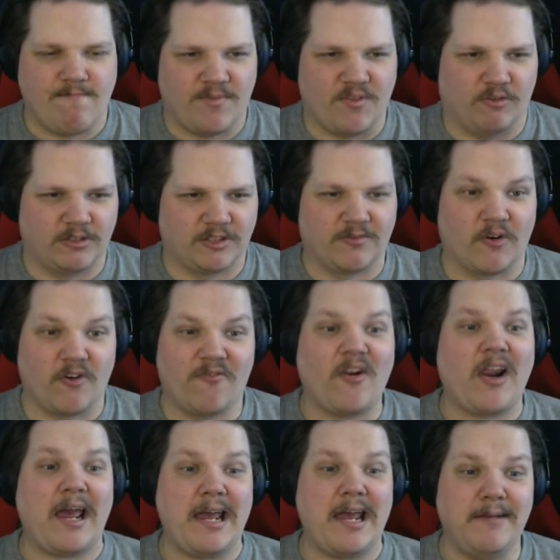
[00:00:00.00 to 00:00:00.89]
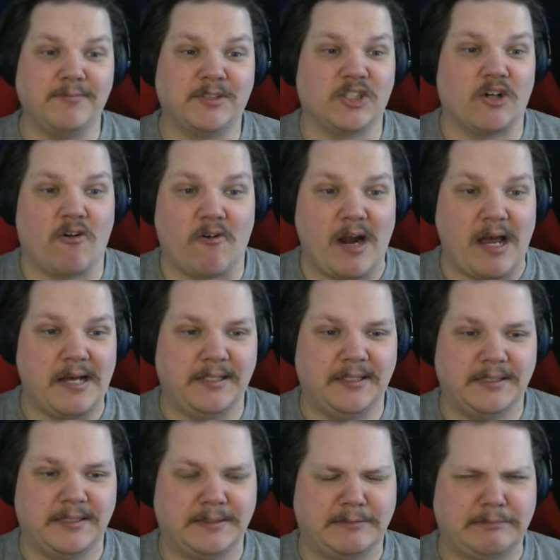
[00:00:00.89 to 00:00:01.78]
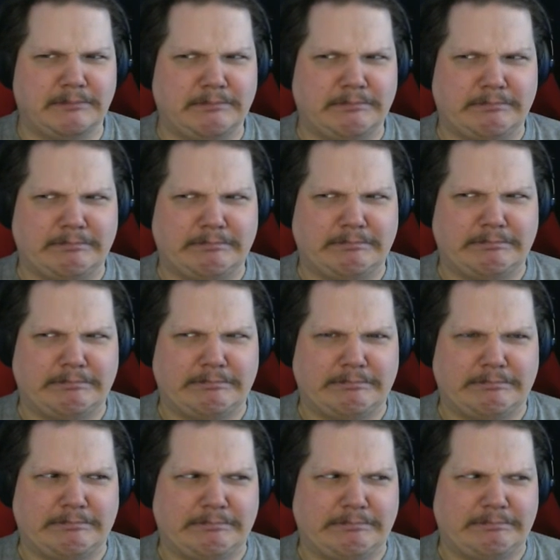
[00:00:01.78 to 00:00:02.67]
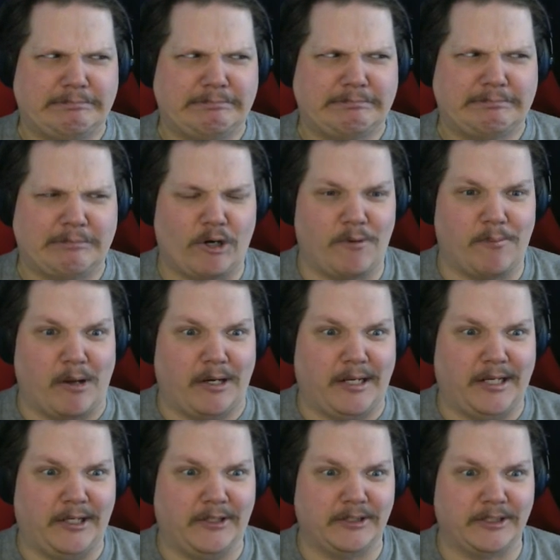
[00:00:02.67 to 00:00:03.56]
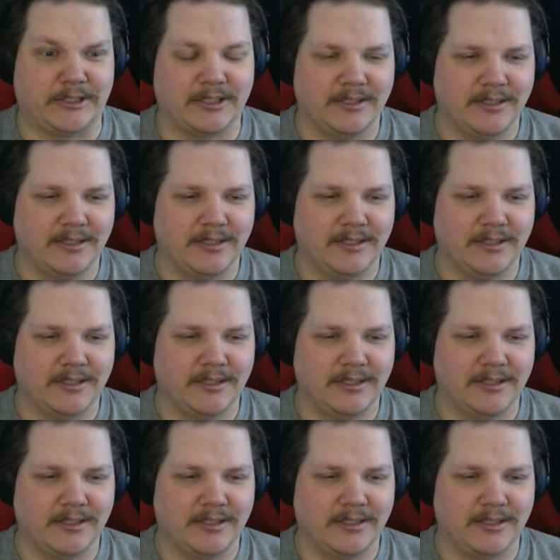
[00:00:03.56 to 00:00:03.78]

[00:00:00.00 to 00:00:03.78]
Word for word: Those were flames, alright. Or bunny ears.